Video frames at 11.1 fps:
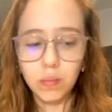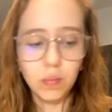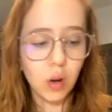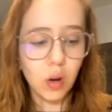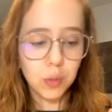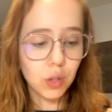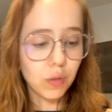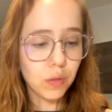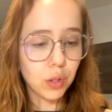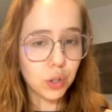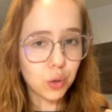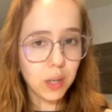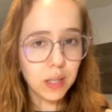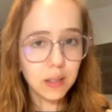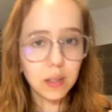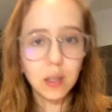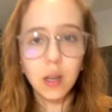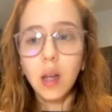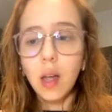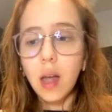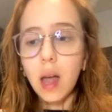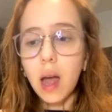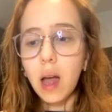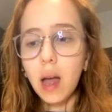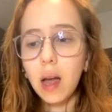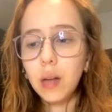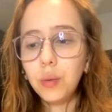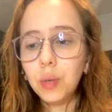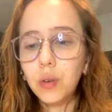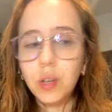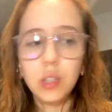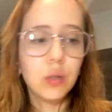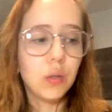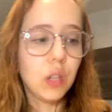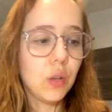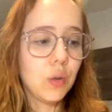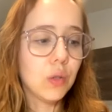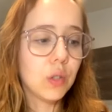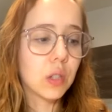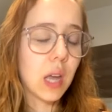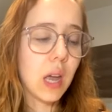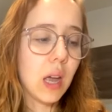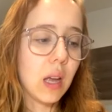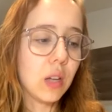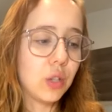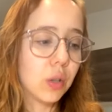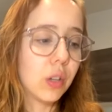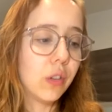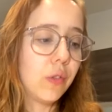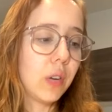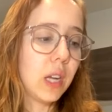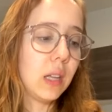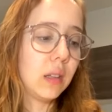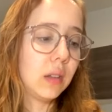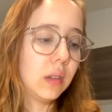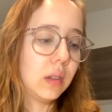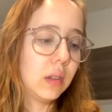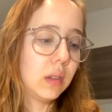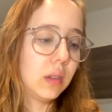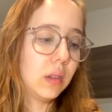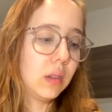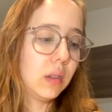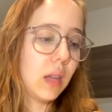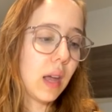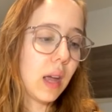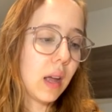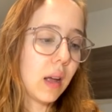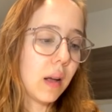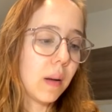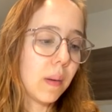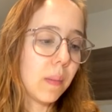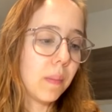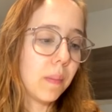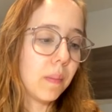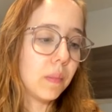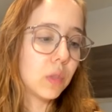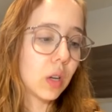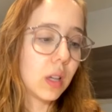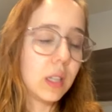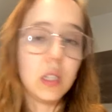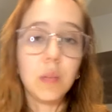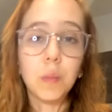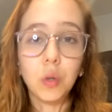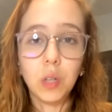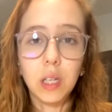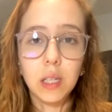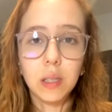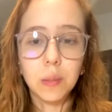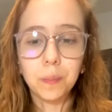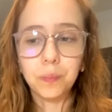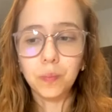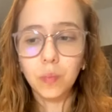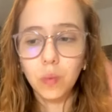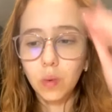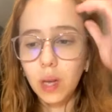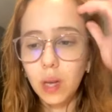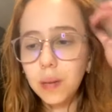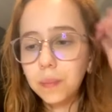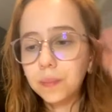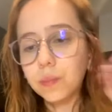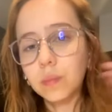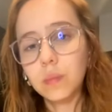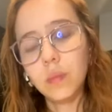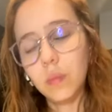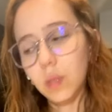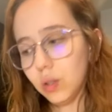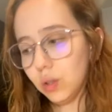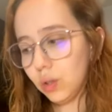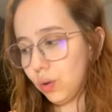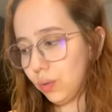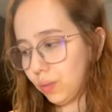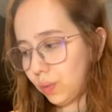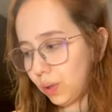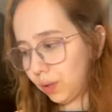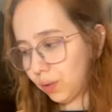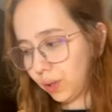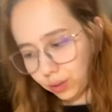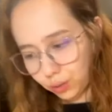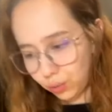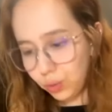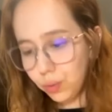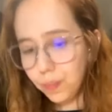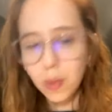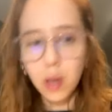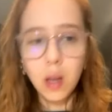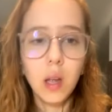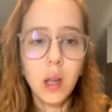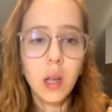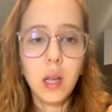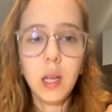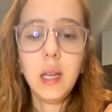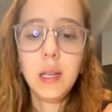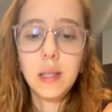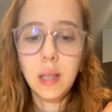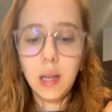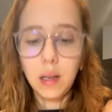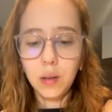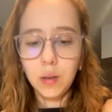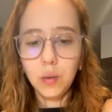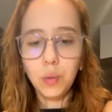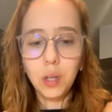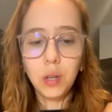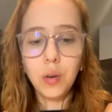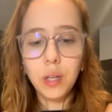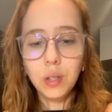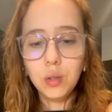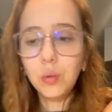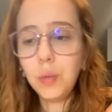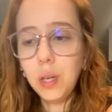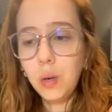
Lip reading: option of your choice, and we're going to use a sugar-free um, chocolate chip cookies. Okay, so what we're going to do is that we're going to